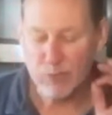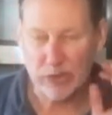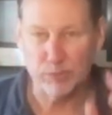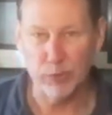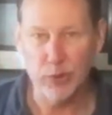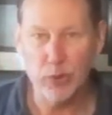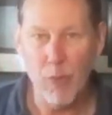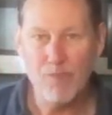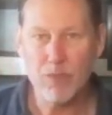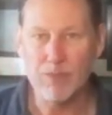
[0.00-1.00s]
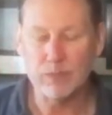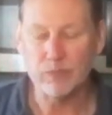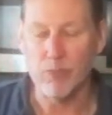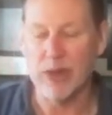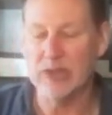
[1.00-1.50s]
It's blue,
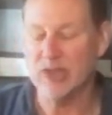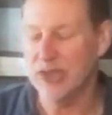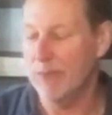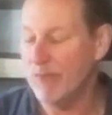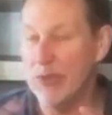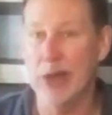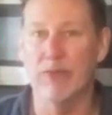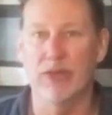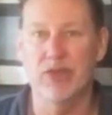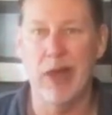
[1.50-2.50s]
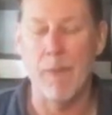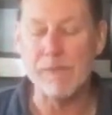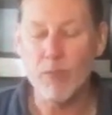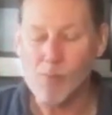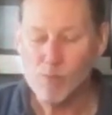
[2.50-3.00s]
but as I said, not over the top.